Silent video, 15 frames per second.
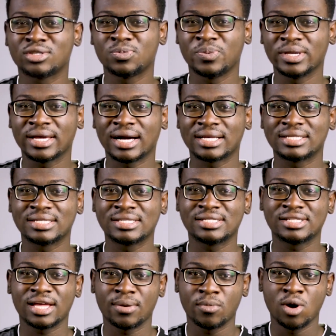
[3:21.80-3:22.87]
speaker
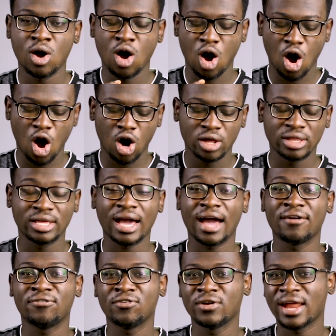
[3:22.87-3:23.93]
system on the
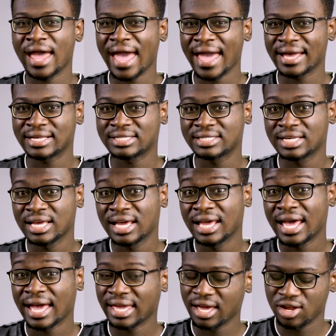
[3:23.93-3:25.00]
iPhone X.
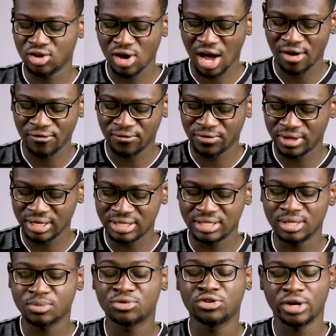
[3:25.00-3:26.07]
Again, you have the
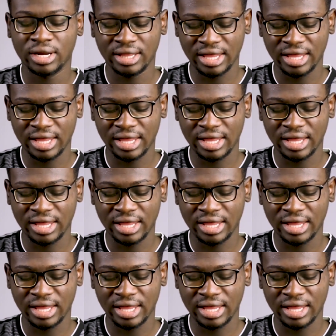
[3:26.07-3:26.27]
SIM tray